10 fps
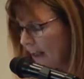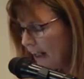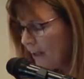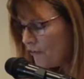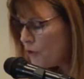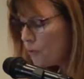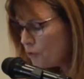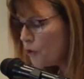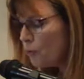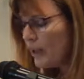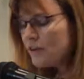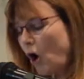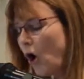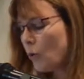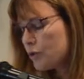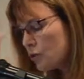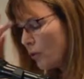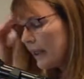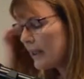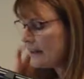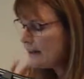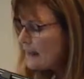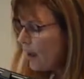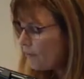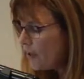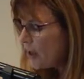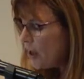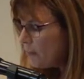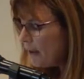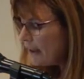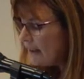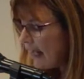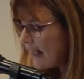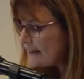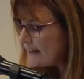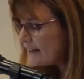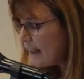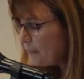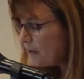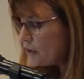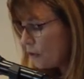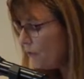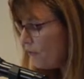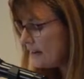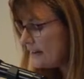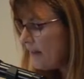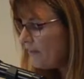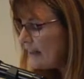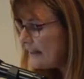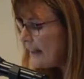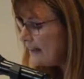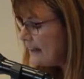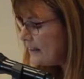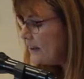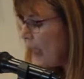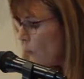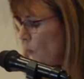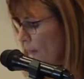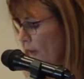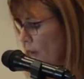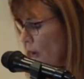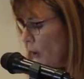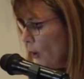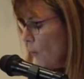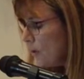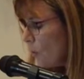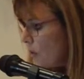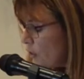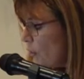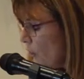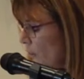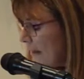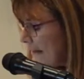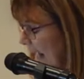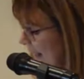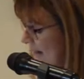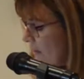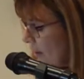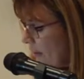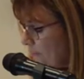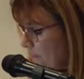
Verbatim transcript: if you do read the whole story in itself. But in Esther chapter 2 verse 7, it says, this young woman, who was also known as Esther,